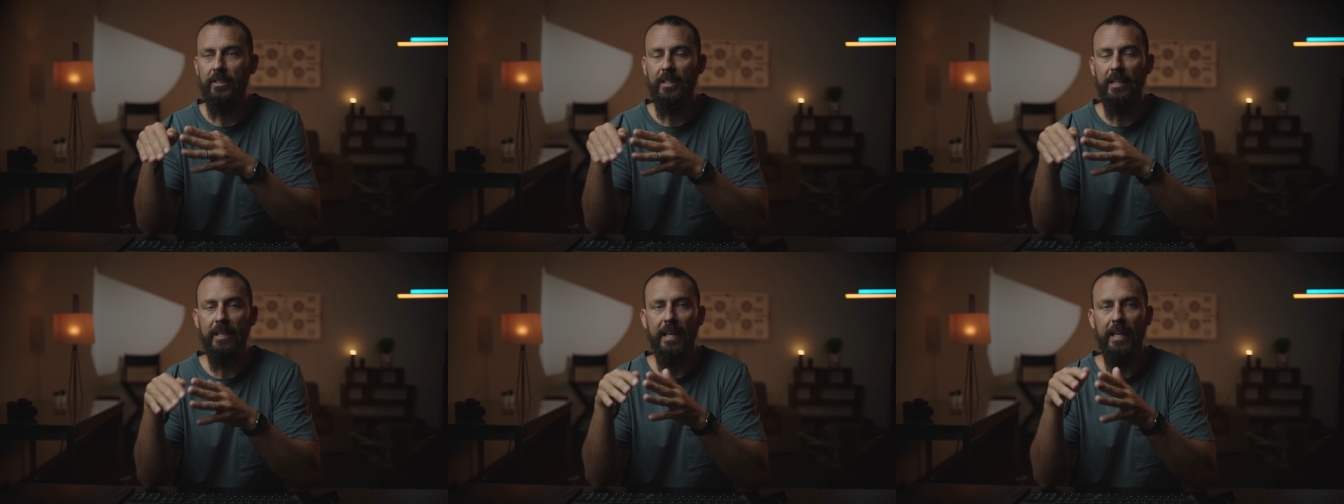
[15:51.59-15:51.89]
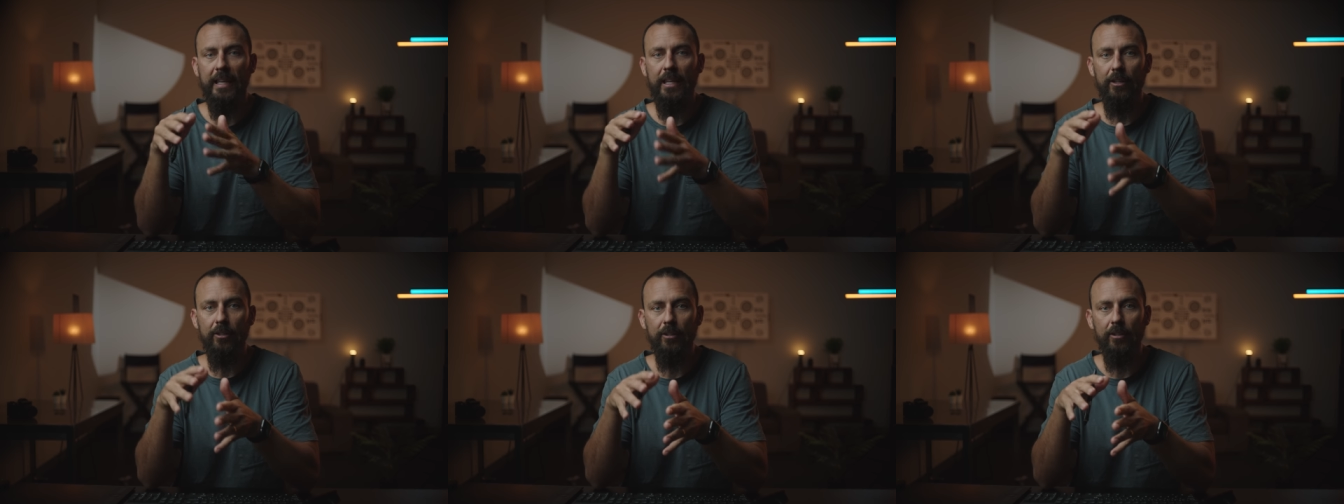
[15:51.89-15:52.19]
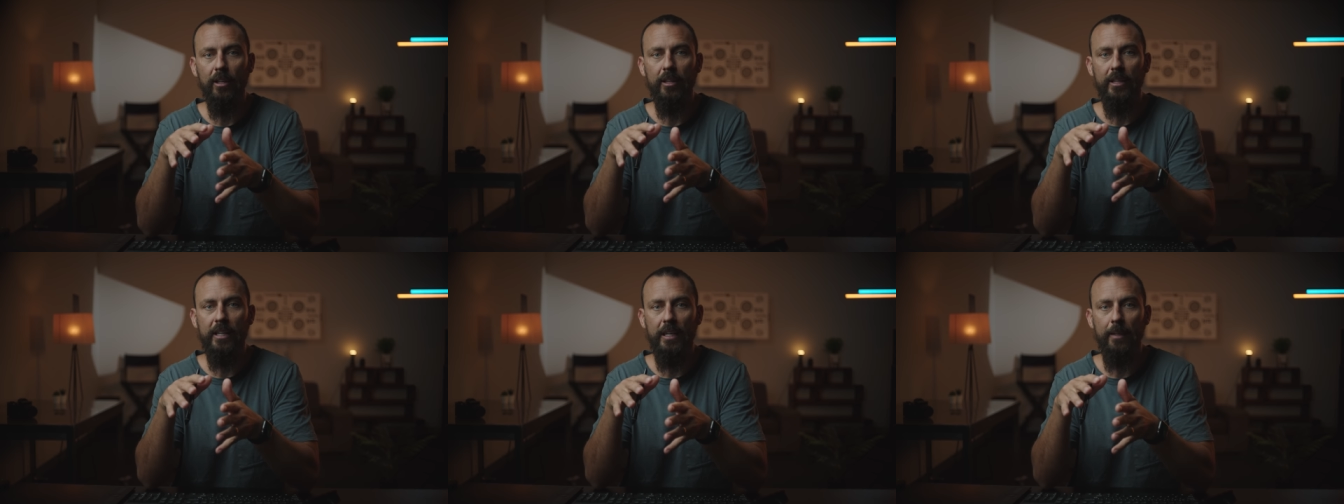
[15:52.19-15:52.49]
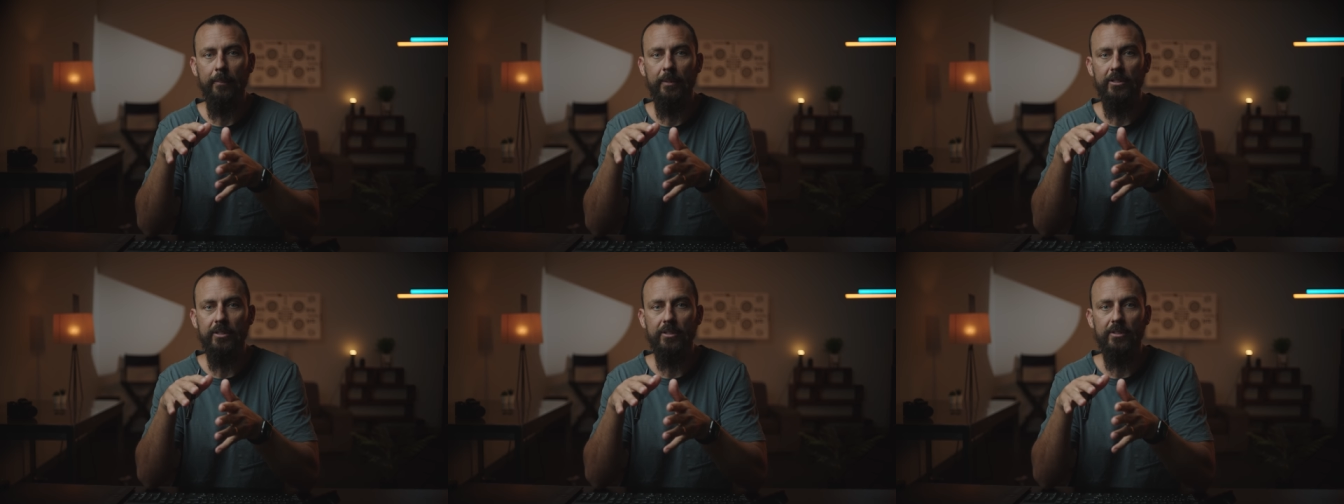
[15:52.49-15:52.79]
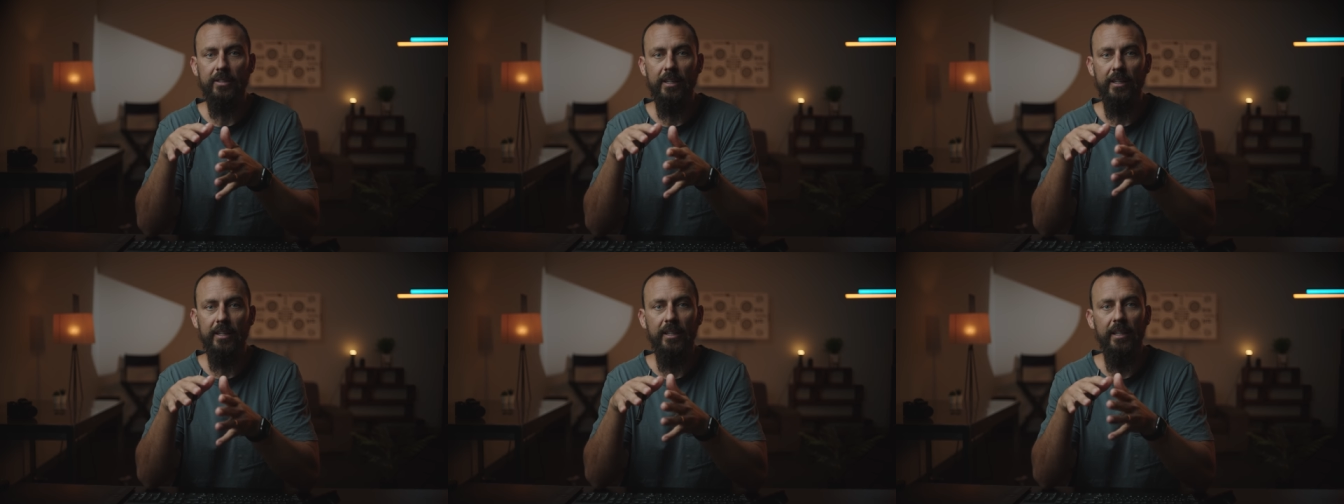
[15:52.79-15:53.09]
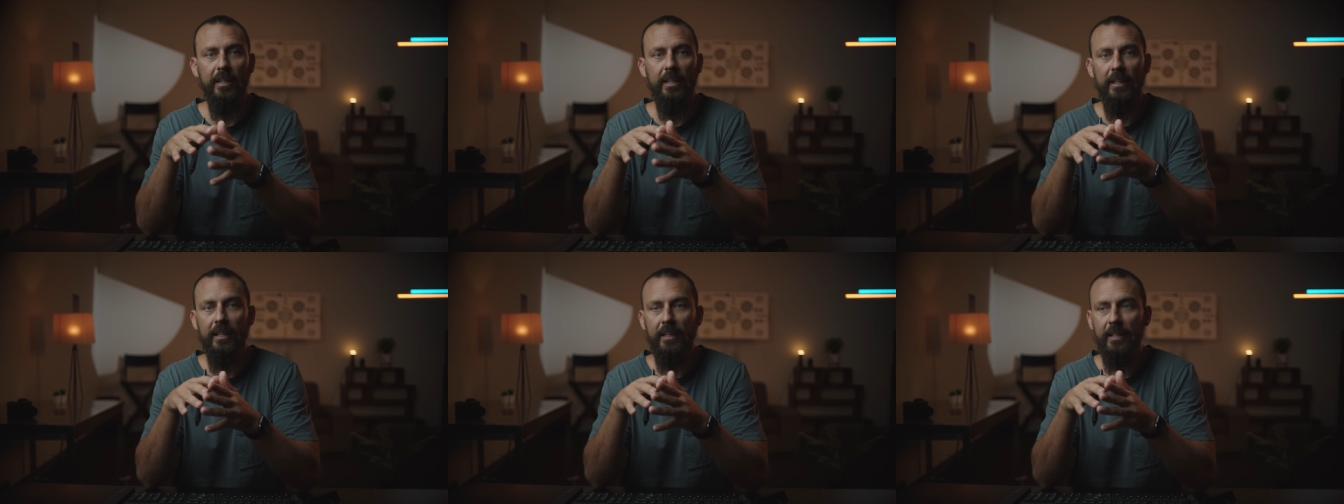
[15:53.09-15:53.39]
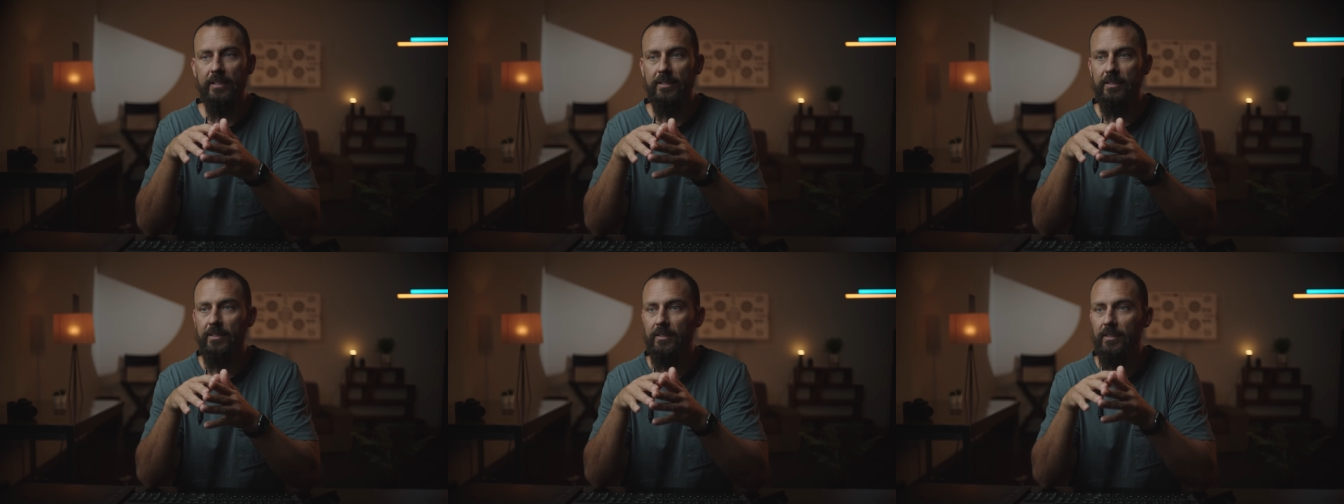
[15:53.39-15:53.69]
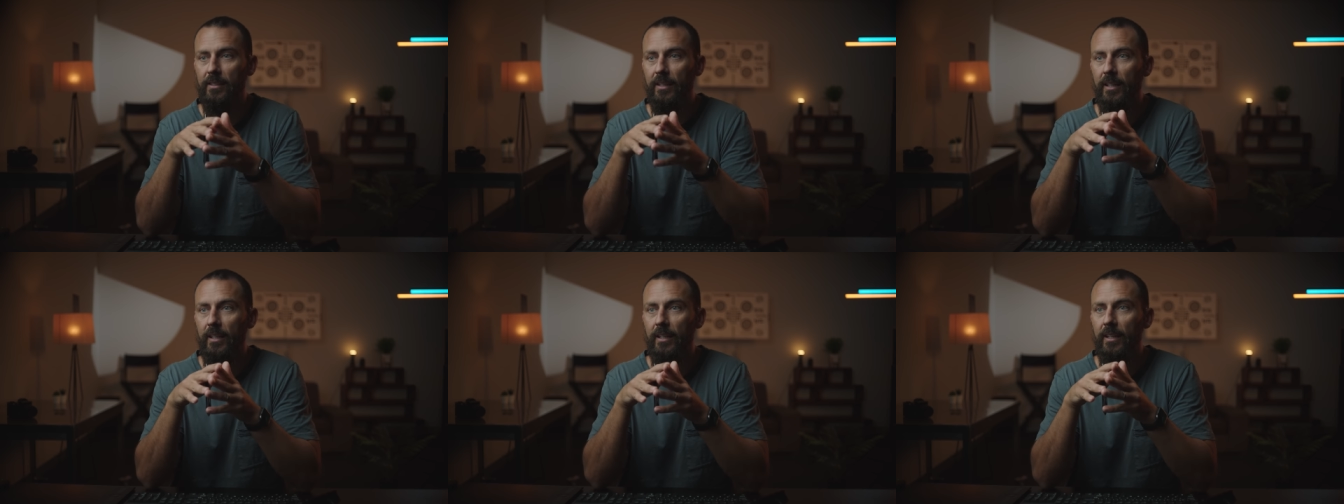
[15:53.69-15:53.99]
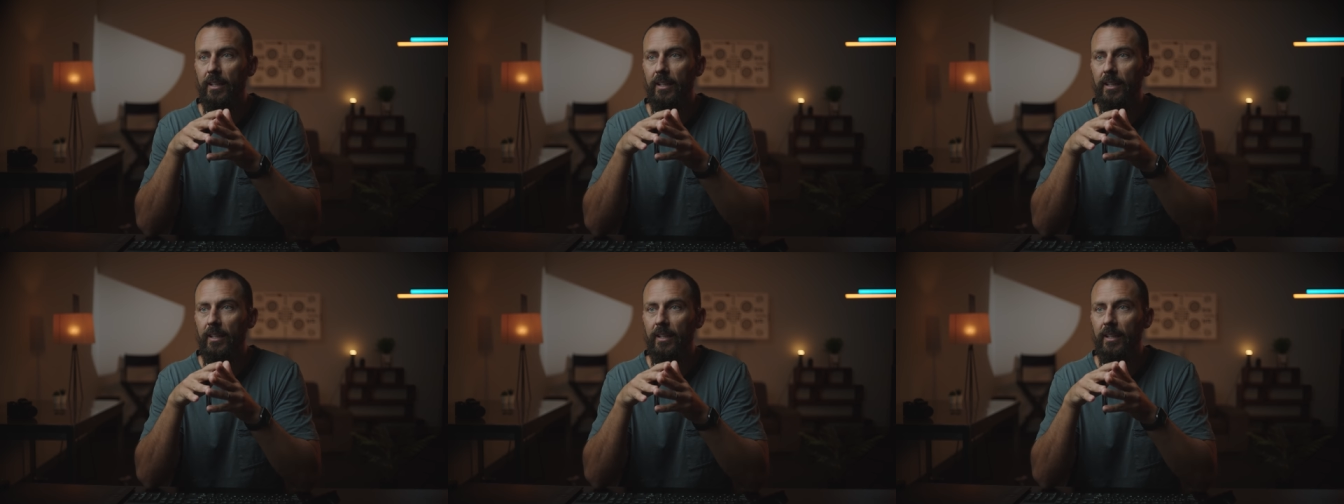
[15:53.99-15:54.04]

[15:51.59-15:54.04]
to getting good looking images that it's